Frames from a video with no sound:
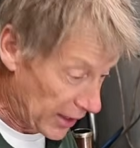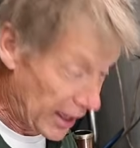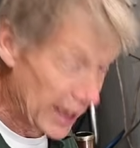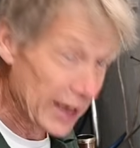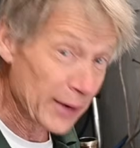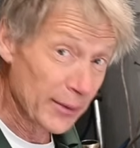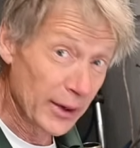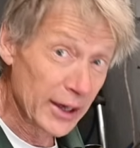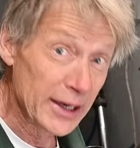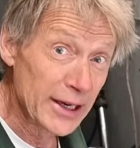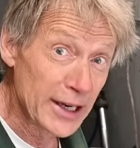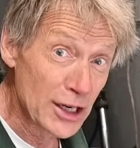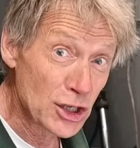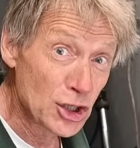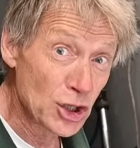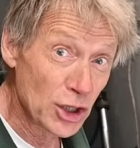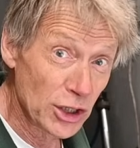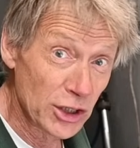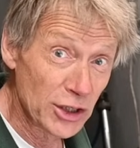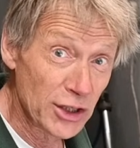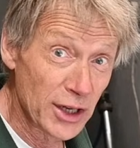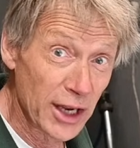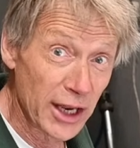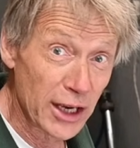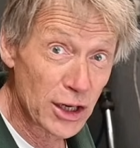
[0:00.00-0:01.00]
Anyway, literally
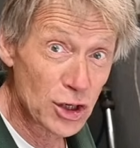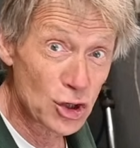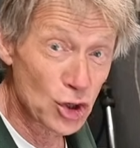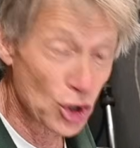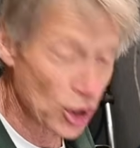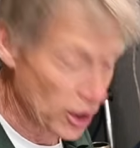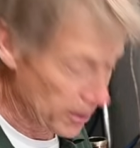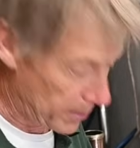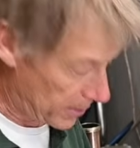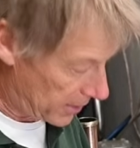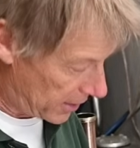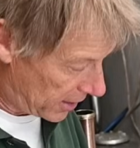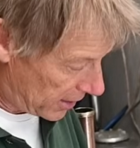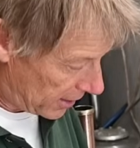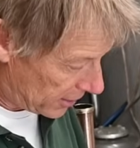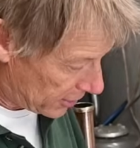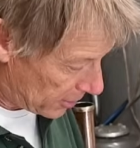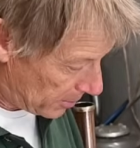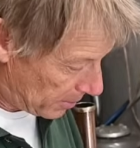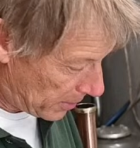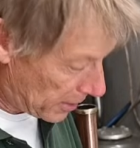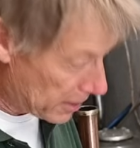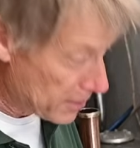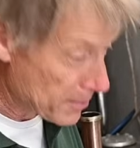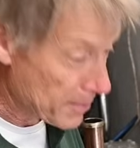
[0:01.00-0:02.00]
the next trip the
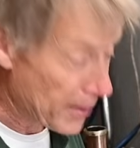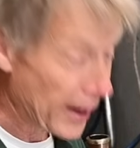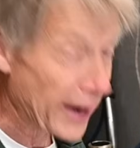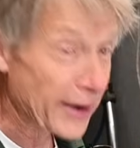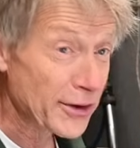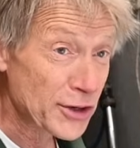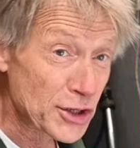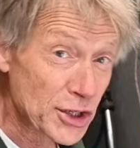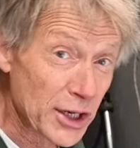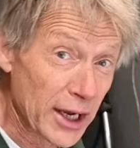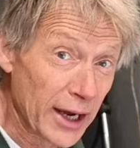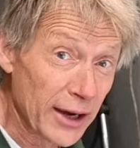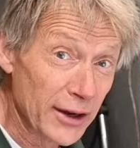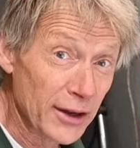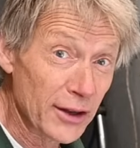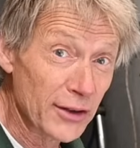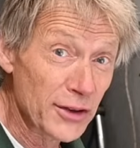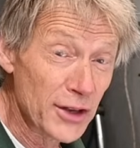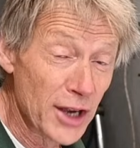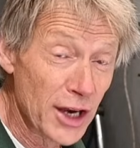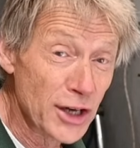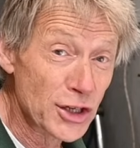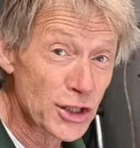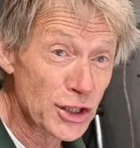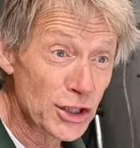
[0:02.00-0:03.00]
pin bounced out and
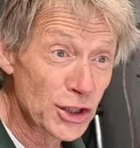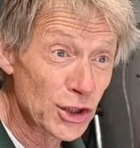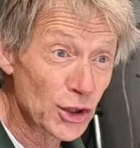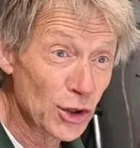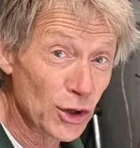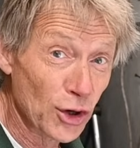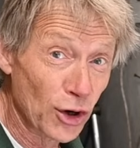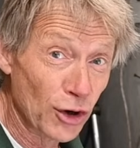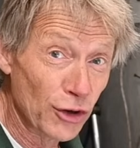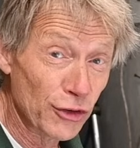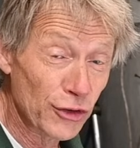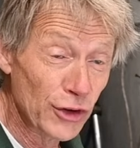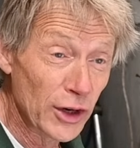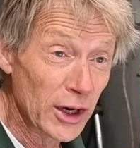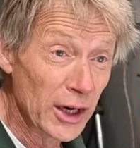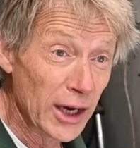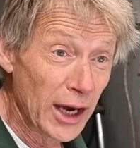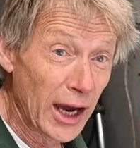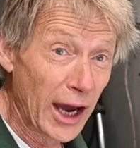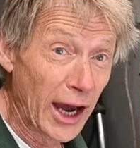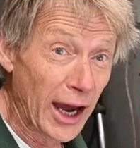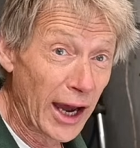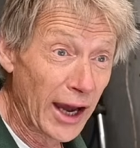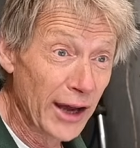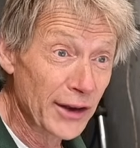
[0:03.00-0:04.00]
the engine took off,
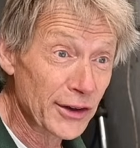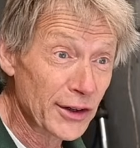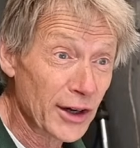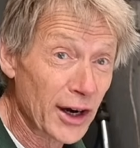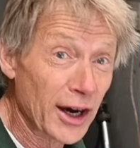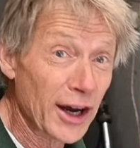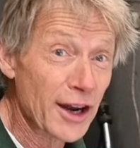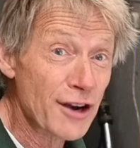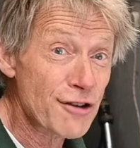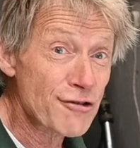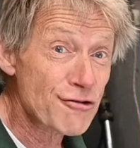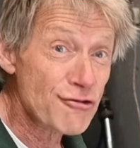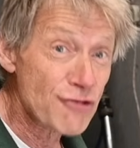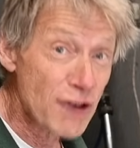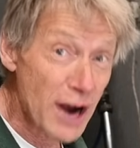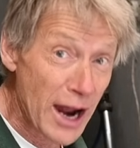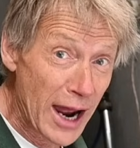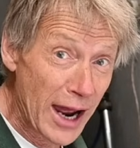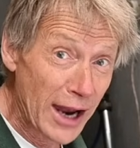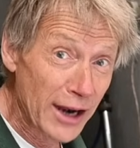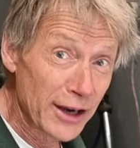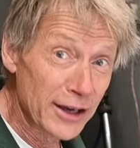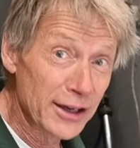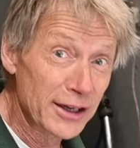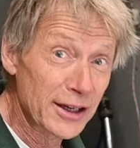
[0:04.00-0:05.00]
and I
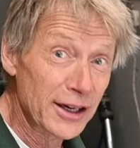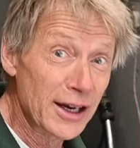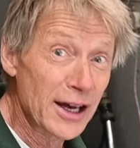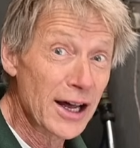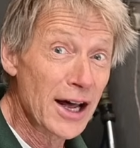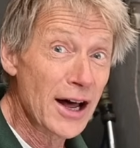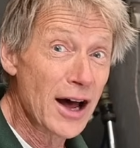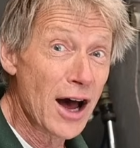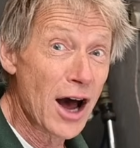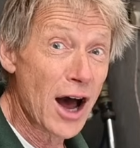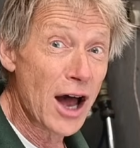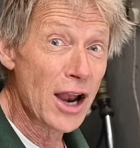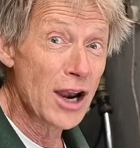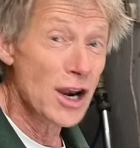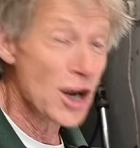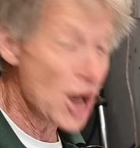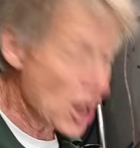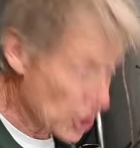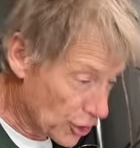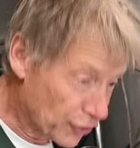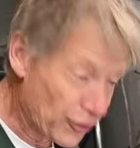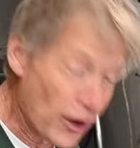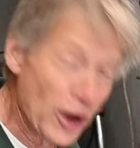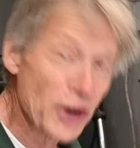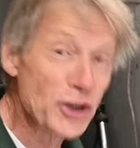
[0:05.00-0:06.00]
ran
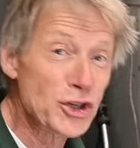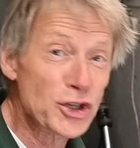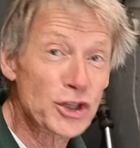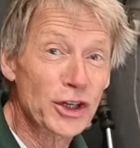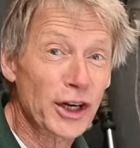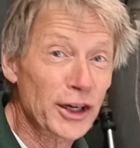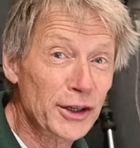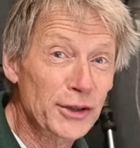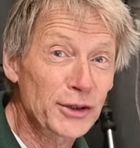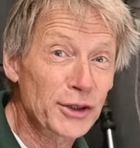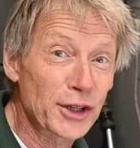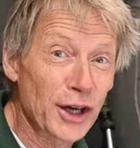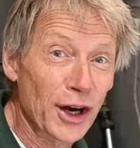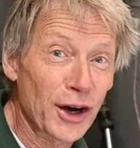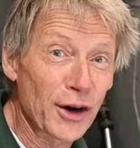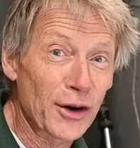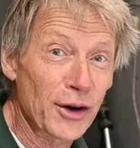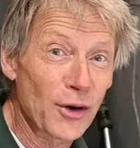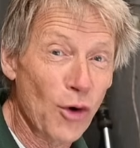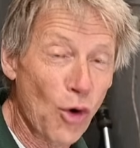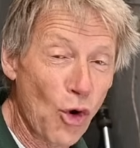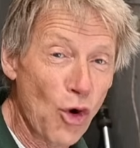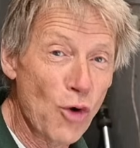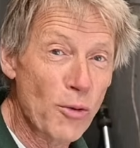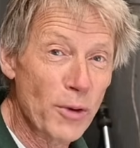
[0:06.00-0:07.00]
as fast as I could
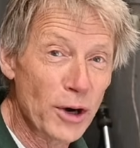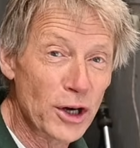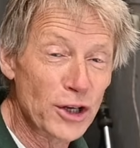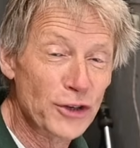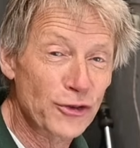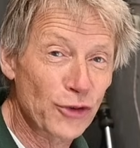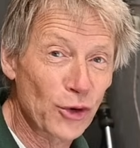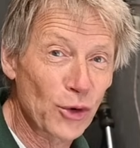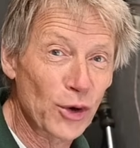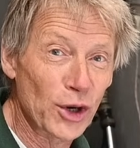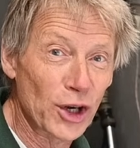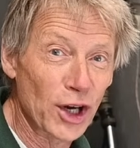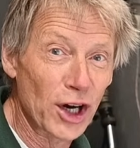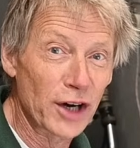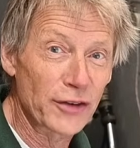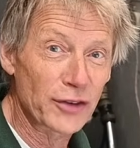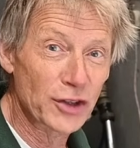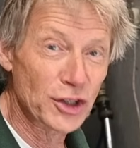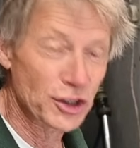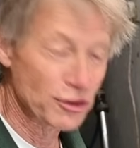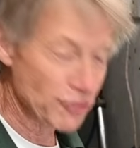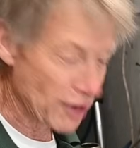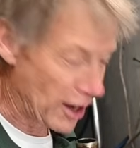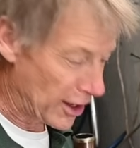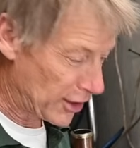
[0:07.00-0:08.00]
go, almost falling over
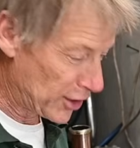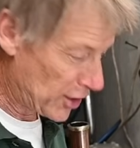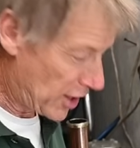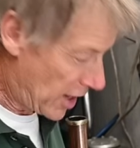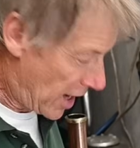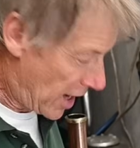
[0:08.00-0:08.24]
to run,